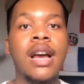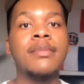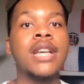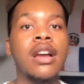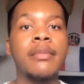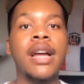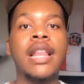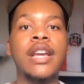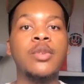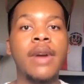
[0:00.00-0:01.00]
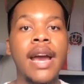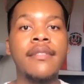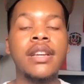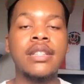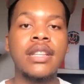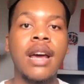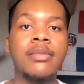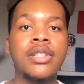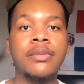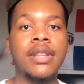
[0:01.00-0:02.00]
I'm talking about like you haven't
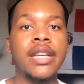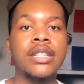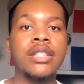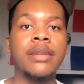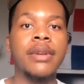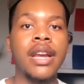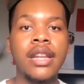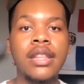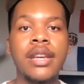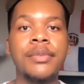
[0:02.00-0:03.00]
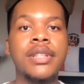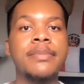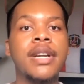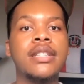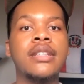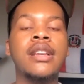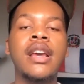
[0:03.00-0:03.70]
established a relationship or anything with this person